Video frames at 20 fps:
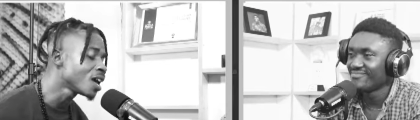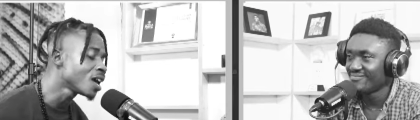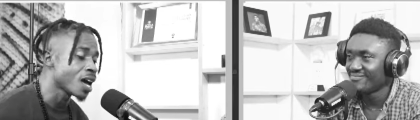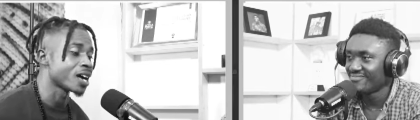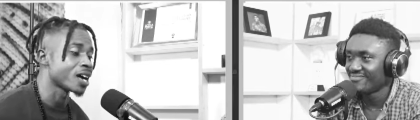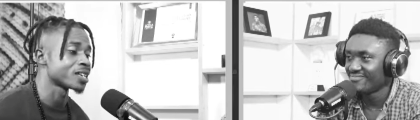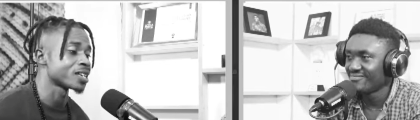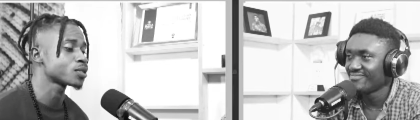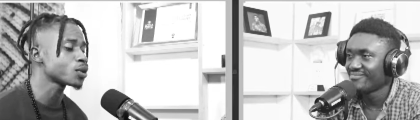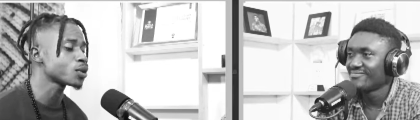
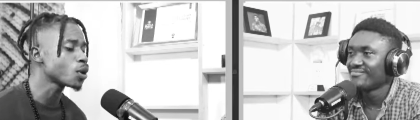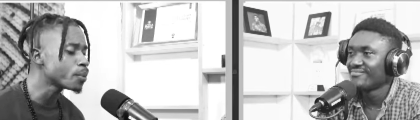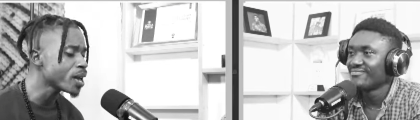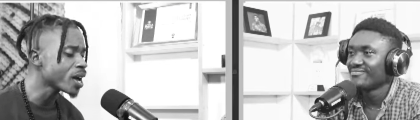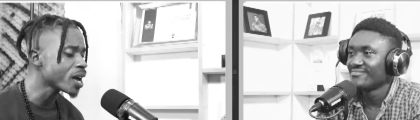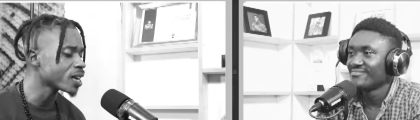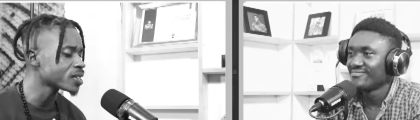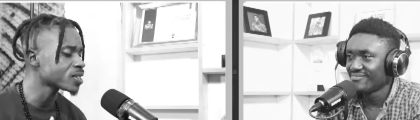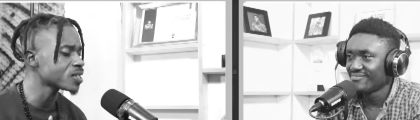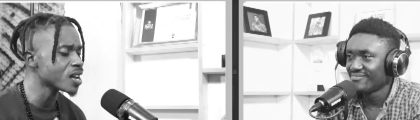Speaker 1: I told me I
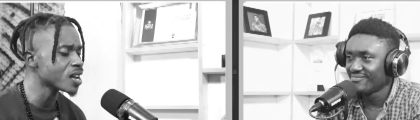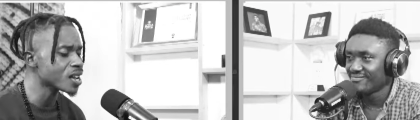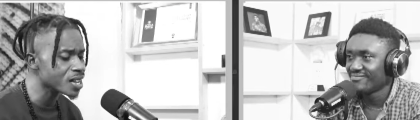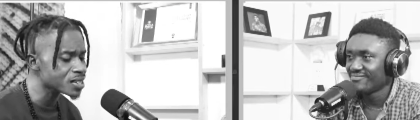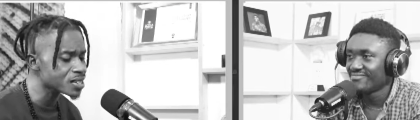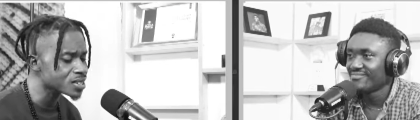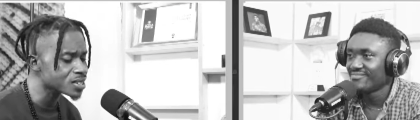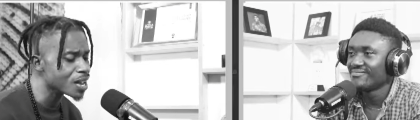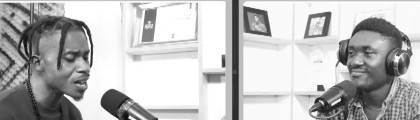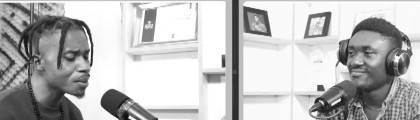can suck a
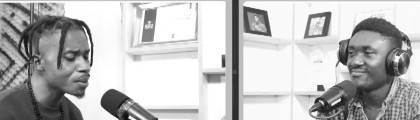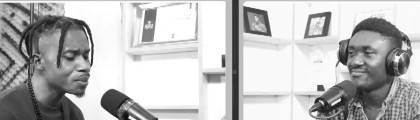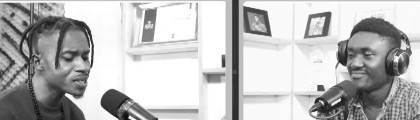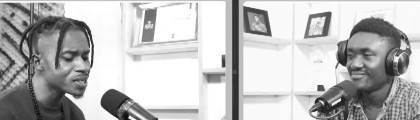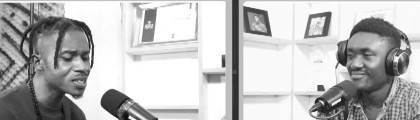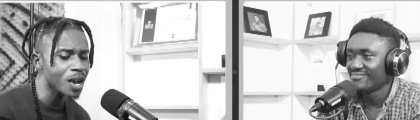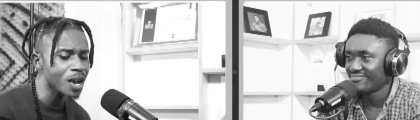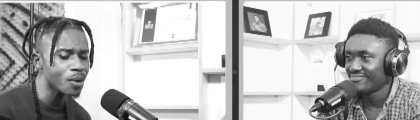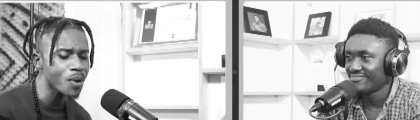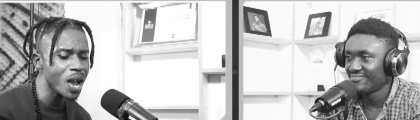
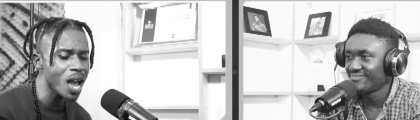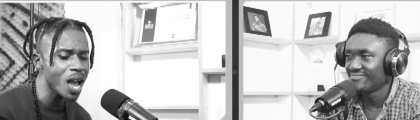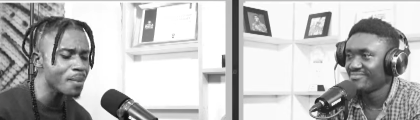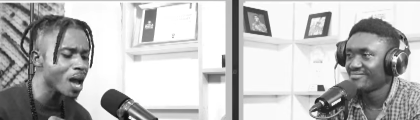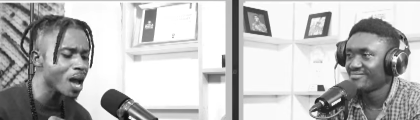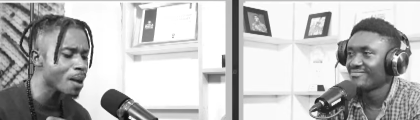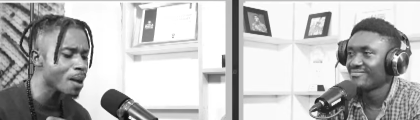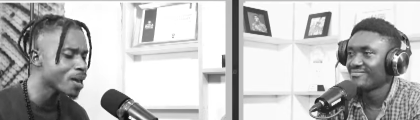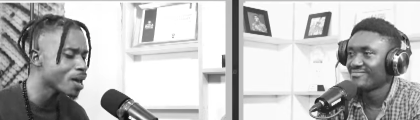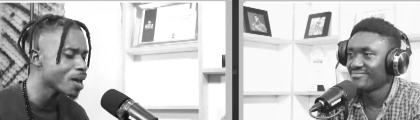sabisa where
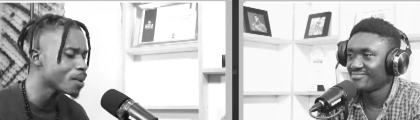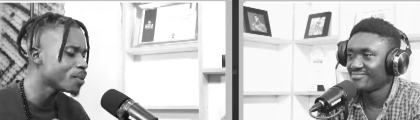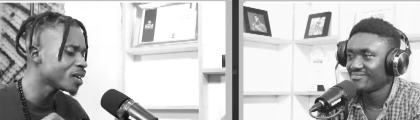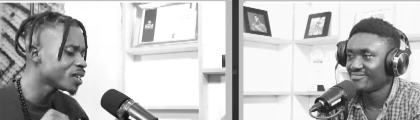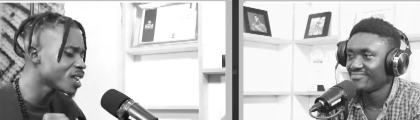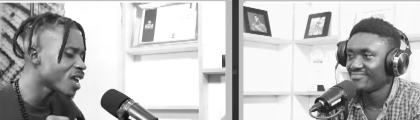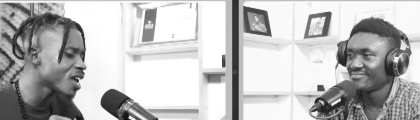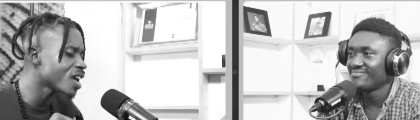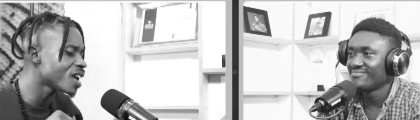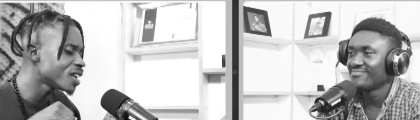my baby
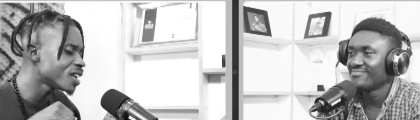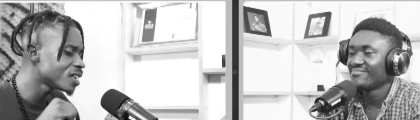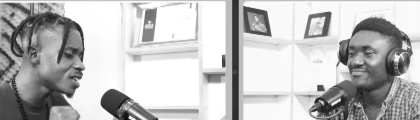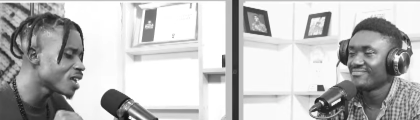day.